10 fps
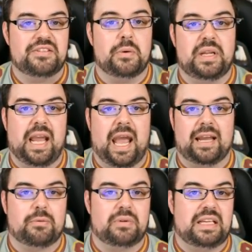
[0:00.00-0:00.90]
Sony
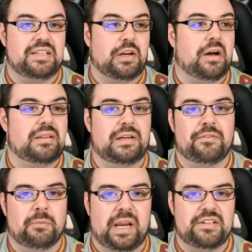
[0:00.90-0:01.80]
hack releasing all that
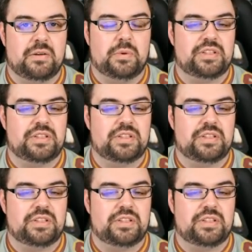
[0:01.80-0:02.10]
information,